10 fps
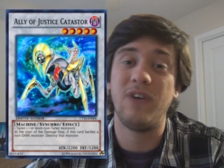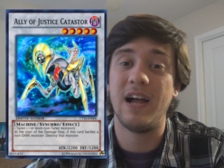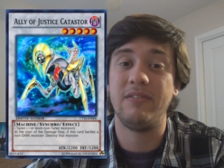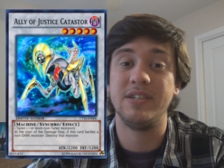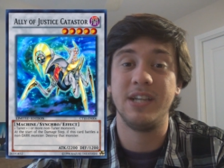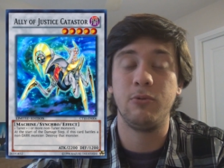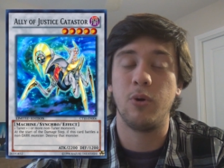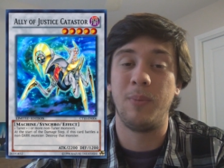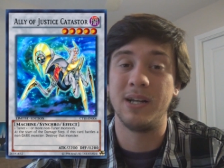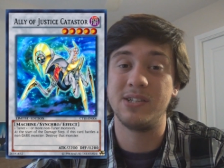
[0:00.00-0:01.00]
five
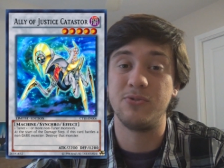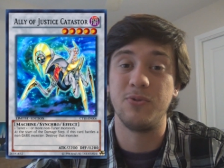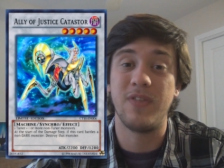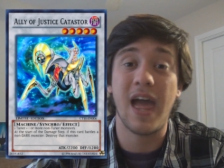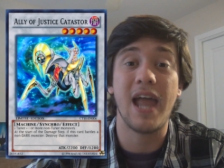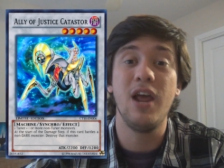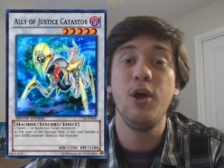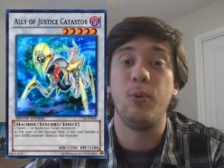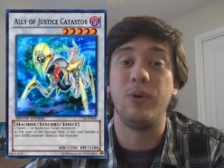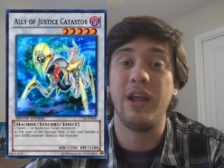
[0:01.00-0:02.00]
synchro monster that
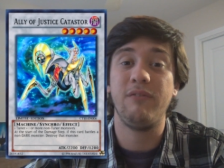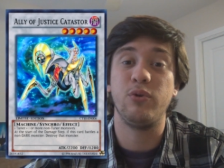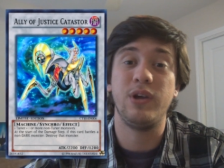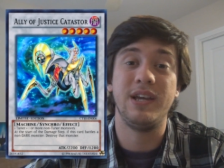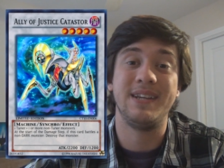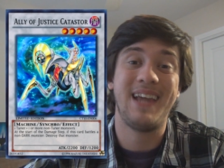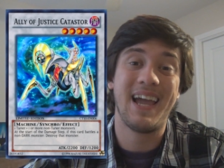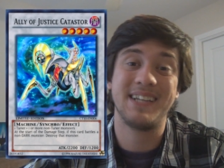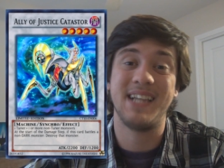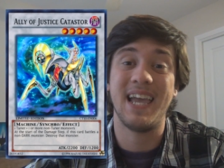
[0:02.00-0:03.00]
whenever he
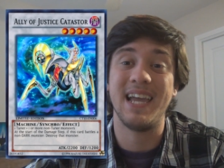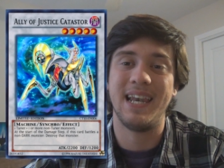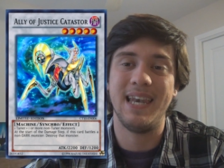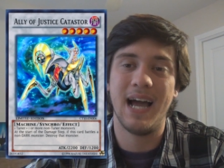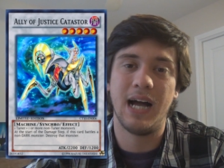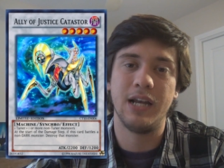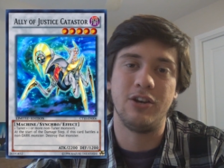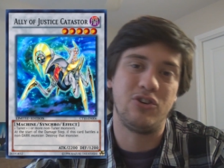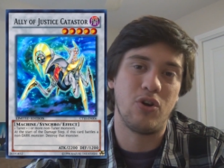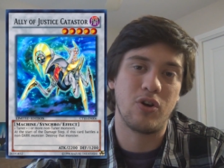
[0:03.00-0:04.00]
attacks a
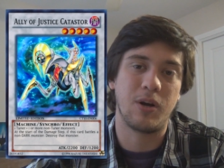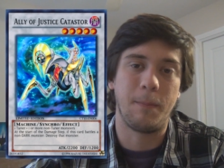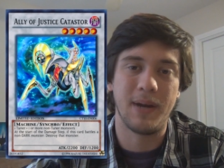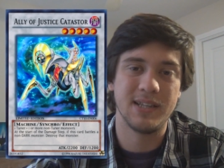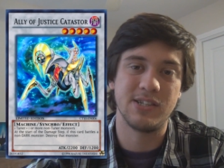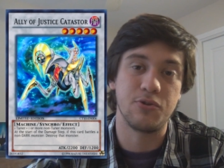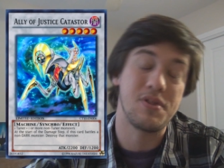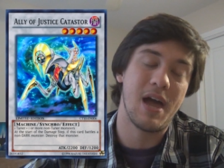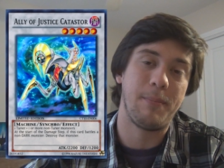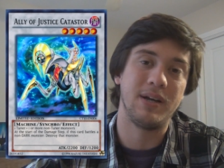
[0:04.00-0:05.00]
non-dark monster,
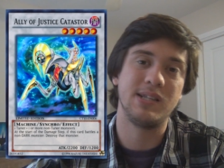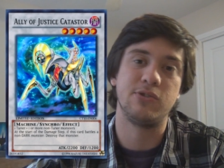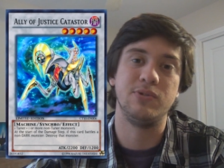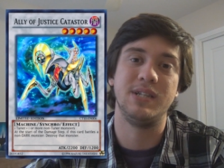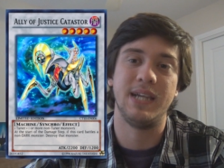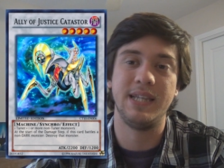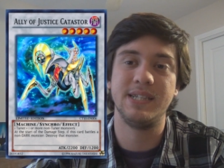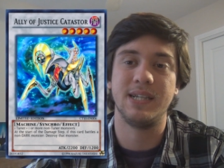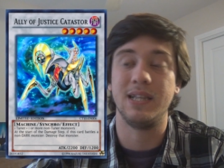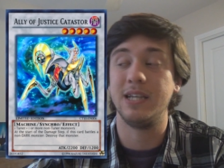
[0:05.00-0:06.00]
that monster is
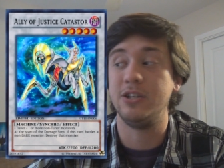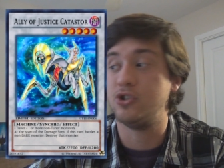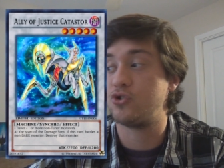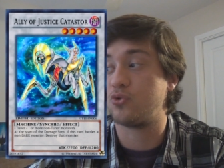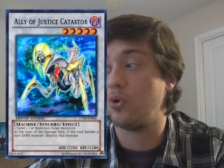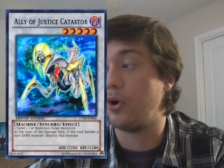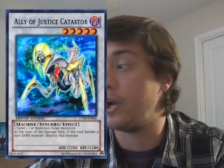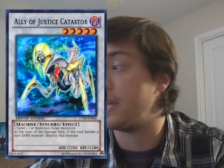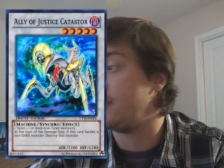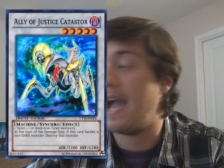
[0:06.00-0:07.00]
instantly
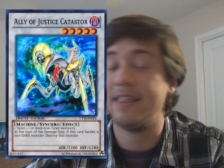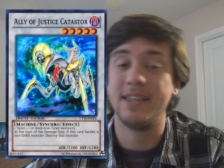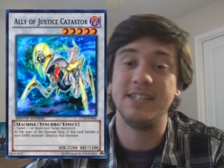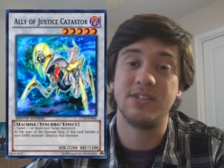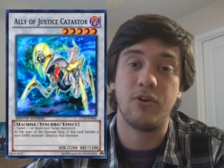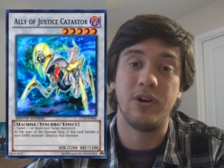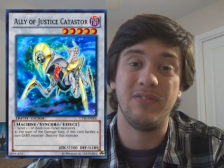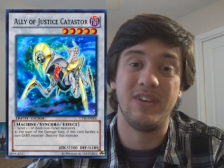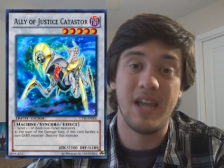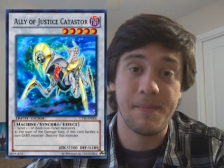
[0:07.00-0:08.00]
destroyed at the start
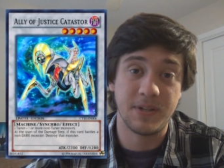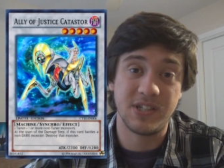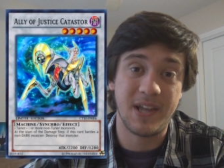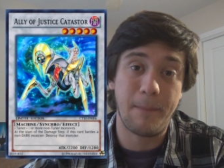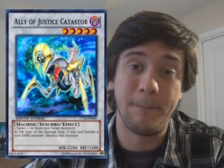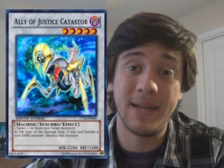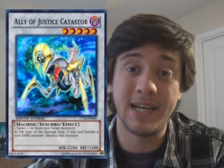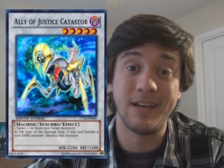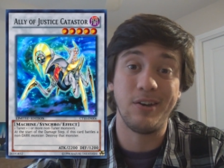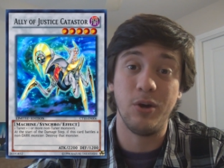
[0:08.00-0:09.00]
of the damage step,
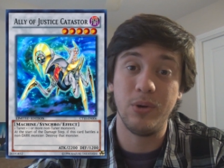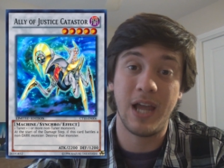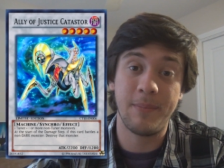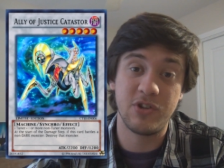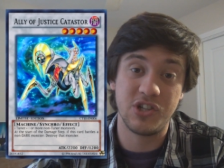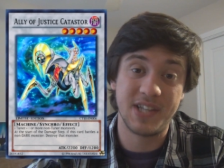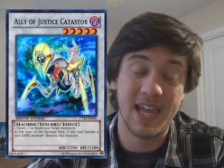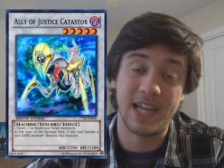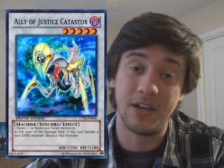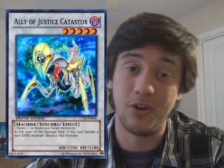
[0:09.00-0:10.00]
meaning no damage is
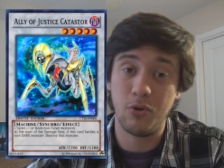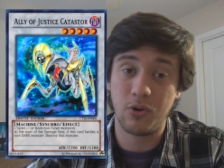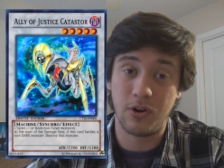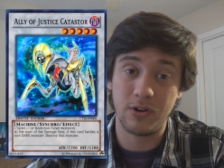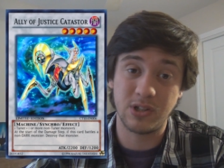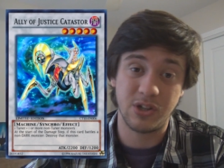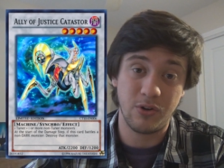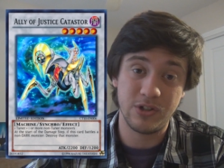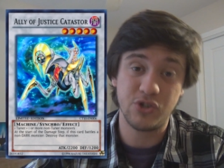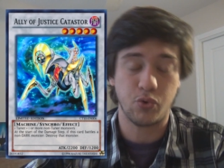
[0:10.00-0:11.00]
taken, no cards
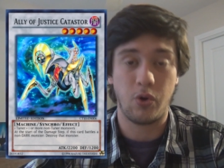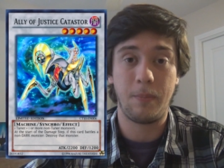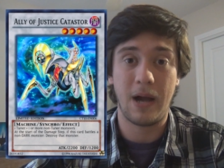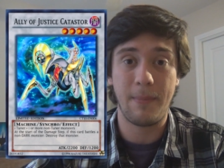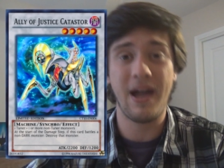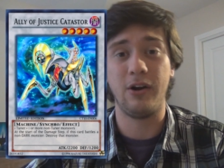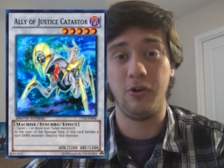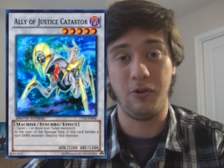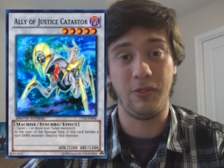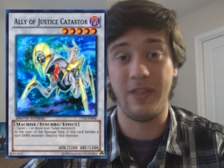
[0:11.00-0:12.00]
are destroyed by
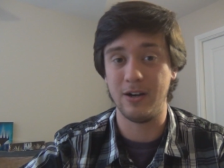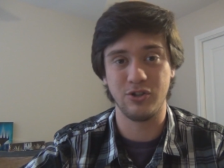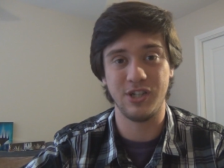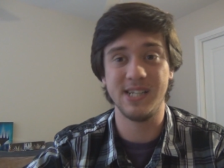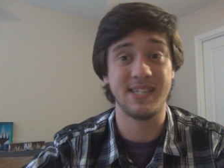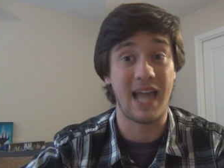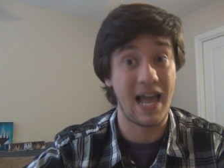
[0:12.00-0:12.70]
battle, they're just